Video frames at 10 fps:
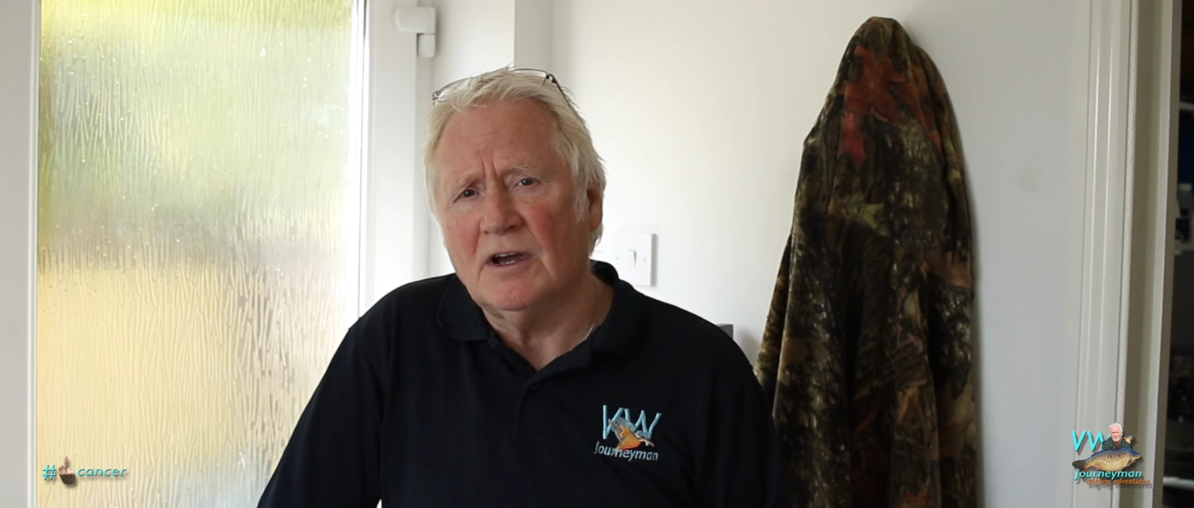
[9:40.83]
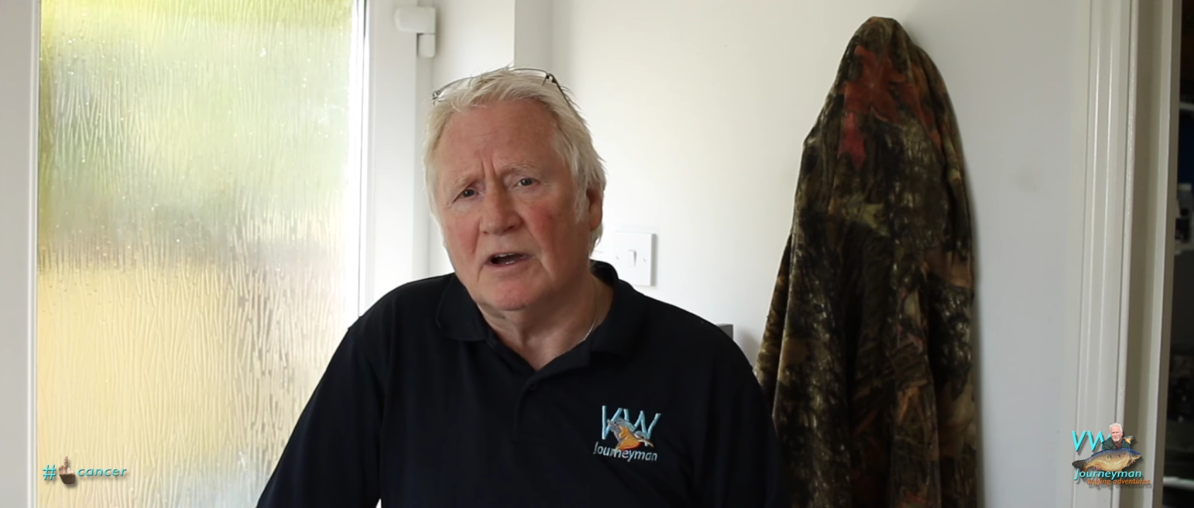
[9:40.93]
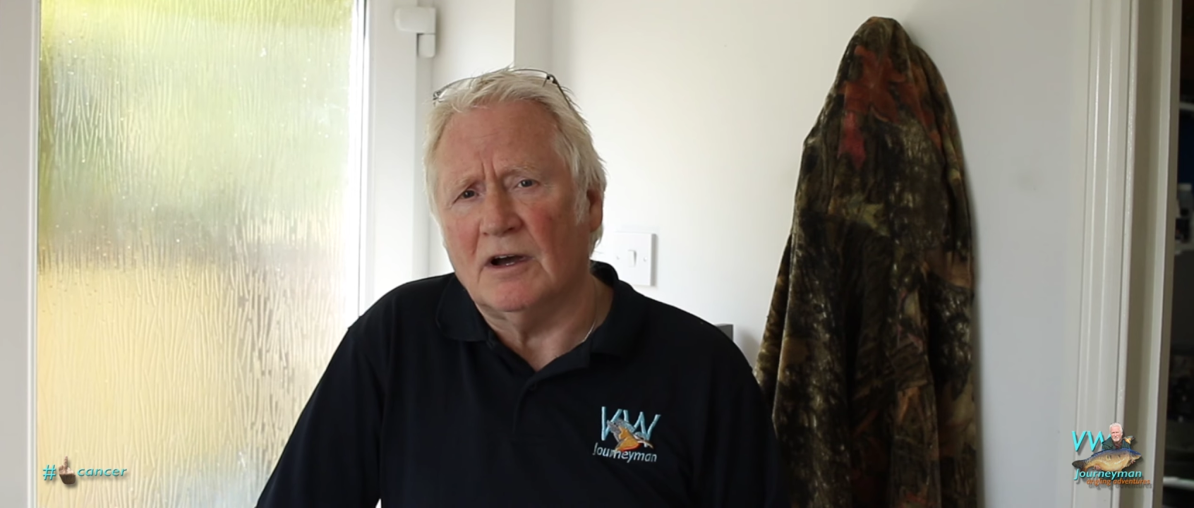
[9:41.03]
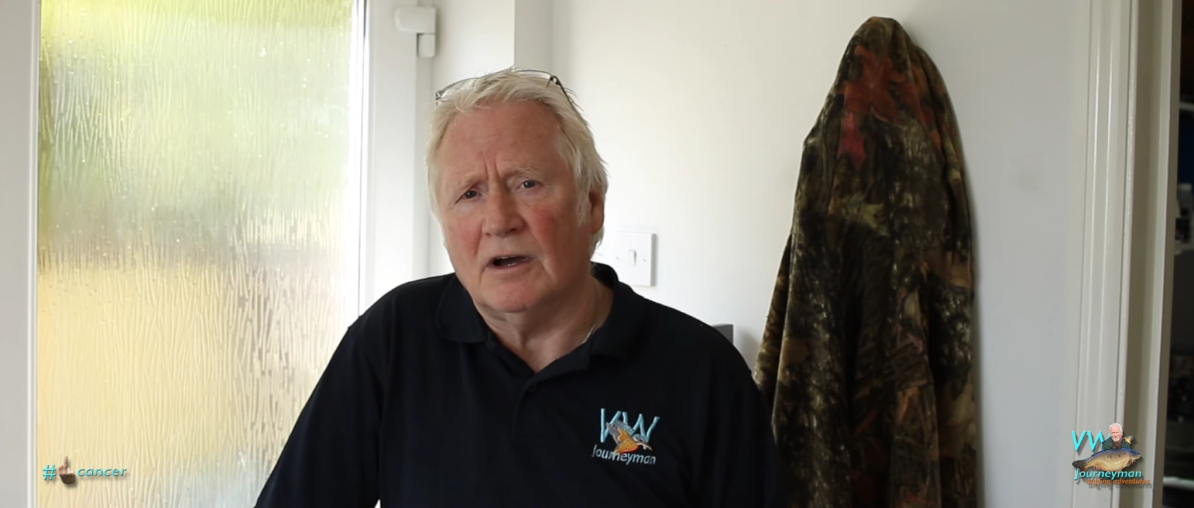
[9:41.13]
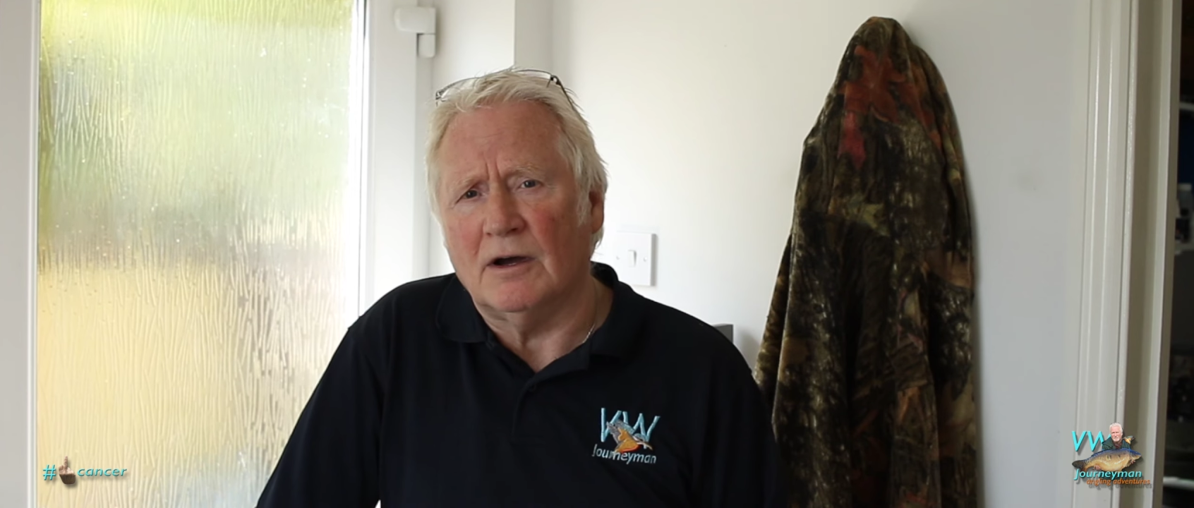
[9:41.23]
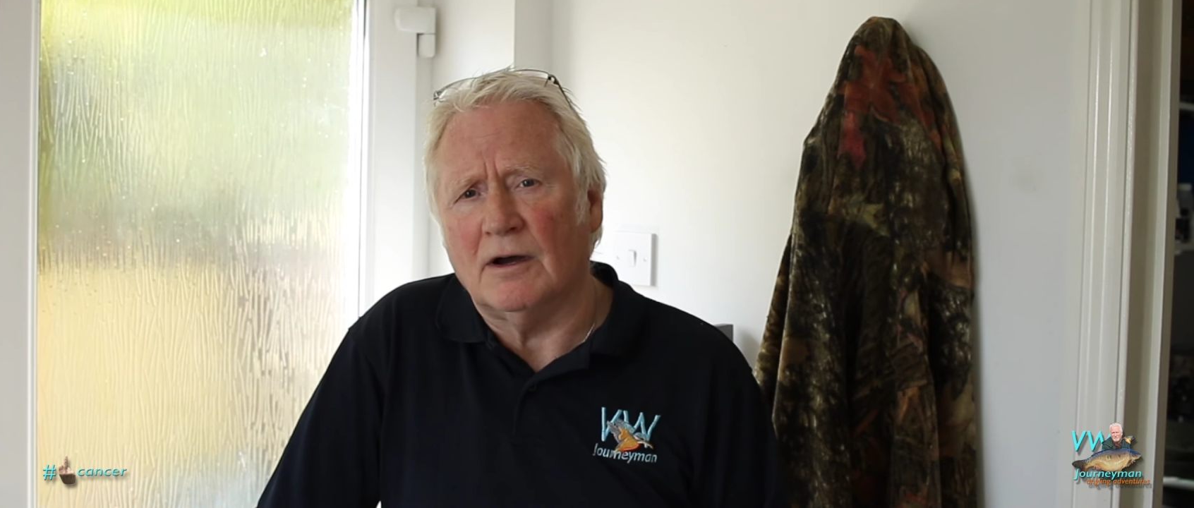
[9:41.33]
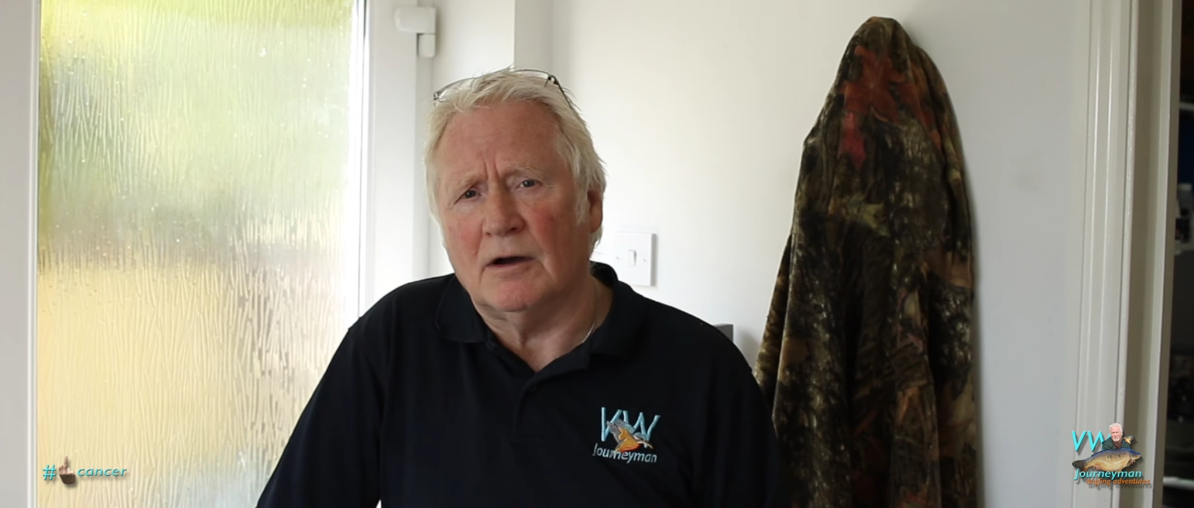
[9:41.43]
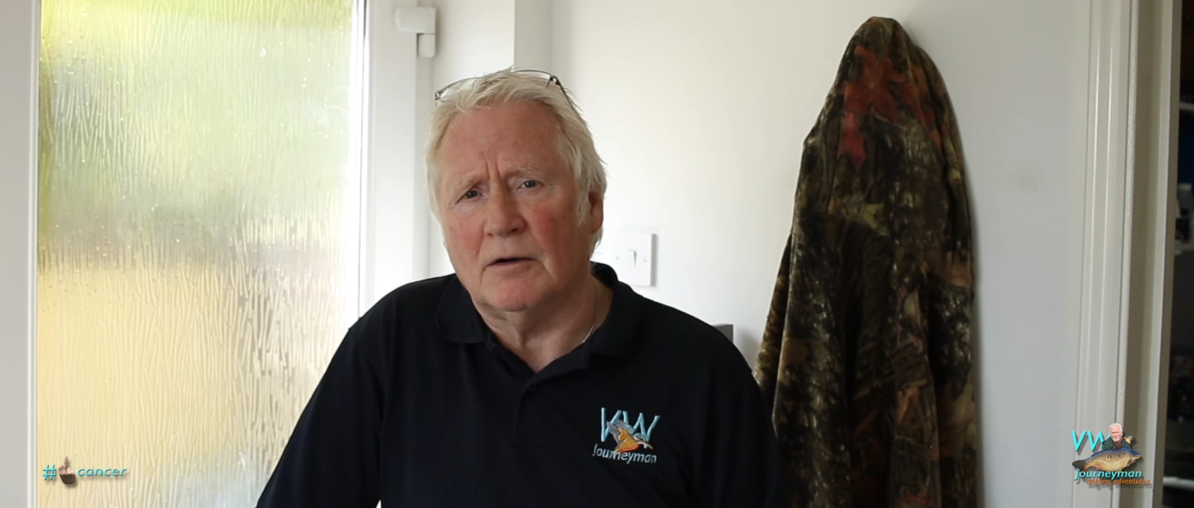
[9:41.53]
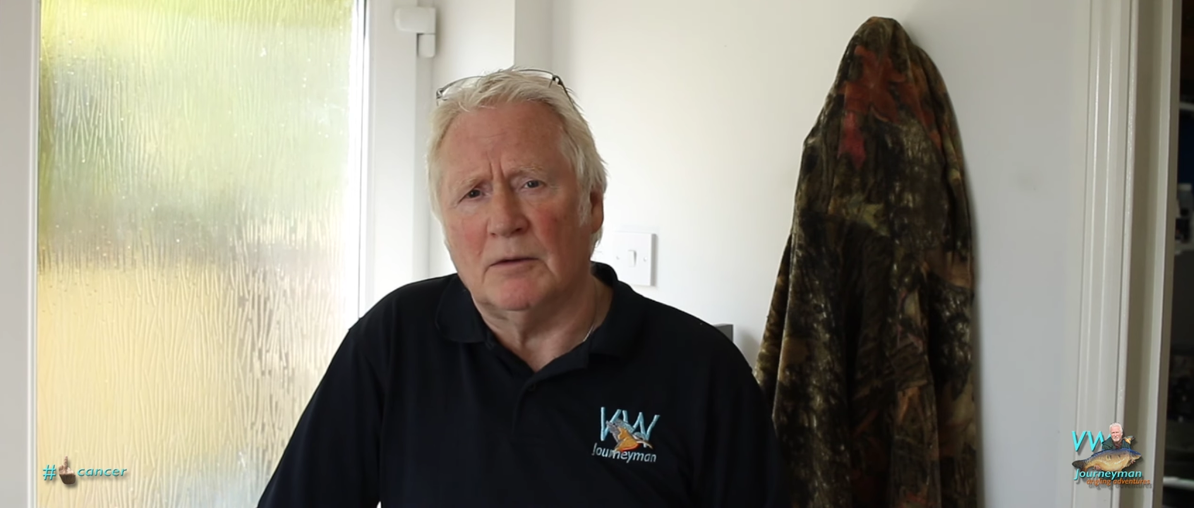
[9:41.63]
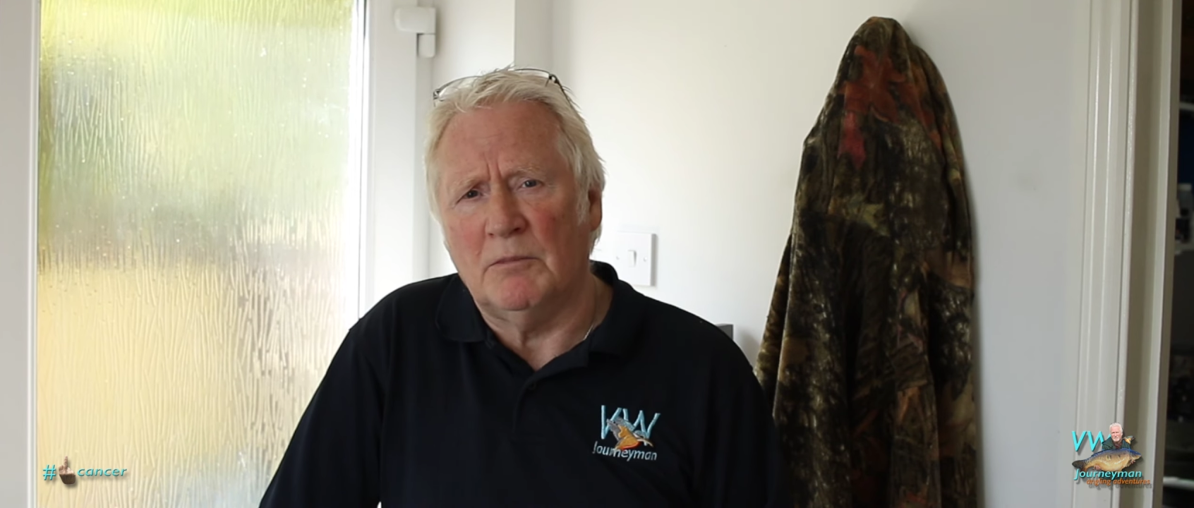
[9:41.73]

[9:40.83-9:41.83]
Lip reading: a